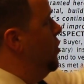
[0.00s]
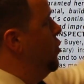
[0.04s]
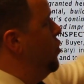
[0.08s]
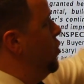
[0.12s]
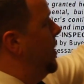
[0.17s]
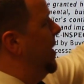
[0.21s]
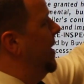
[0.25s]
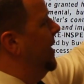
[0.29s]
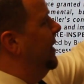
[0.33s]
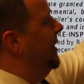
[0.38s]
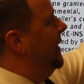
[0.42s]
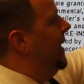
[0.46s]

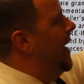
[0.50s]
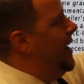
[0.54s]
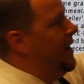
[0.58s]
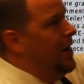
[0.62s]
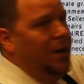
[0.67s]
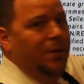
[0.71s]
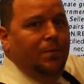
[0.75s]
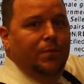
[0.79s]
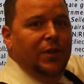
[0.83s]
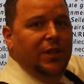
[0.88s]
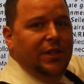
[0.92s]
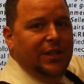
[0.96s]
you can
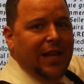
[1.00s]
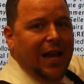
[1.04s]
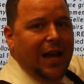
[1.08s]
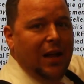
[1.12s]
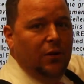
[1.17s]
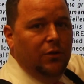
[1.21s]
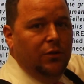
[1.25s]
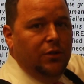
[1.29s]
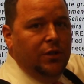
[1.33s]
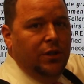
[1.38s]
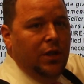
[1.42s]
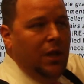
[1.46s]
lock up this
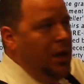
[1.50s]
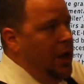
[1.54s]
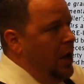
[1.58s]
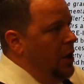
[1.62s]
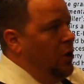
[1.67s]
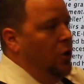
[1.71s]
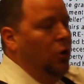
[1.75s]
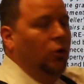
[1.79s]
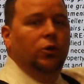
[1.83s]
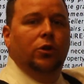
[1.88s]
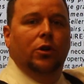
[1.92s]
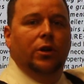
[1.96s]
house
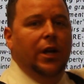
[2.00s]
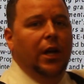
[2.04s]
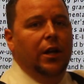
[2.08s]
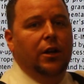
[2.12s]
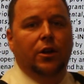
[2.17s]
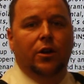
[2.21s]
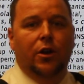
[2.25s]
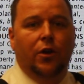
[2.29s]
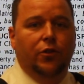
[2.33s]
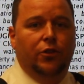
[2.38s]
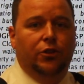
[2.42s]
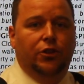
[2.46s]
and go look at
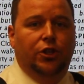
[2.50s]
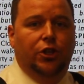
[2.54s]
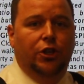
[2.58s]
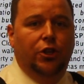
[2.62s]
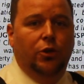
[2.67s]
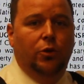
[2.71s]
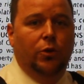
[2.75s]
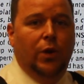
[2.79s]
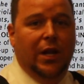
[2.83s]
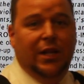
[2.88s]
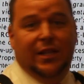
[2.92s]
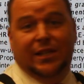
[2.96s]
another
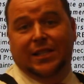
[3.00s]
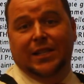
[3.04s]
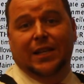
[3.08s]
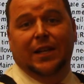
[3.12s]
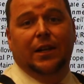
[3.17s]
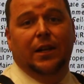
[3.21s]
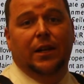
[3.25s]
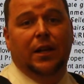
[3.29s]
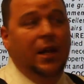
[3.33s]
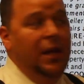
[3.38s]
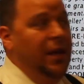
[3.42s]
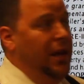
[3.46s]
2 and
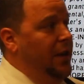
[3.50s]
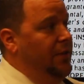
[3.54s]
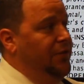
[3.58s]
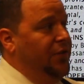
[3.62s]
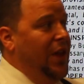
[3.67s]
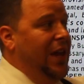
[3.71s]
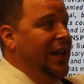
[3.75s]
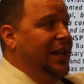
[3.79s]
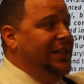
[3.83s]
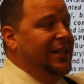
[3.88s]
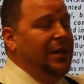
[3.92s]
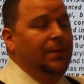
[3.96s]
see if
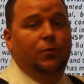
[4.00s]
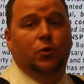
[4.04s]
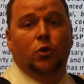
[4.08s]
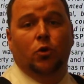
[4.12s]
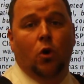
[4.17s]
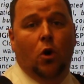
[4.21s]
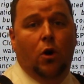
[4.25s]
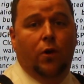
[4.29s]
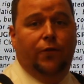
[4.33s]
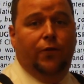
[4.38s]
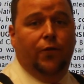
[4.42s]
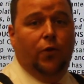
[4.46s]
they accept
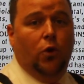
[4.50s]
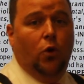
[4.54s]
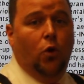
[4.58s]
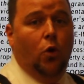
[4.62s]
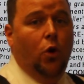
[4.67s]
your offer,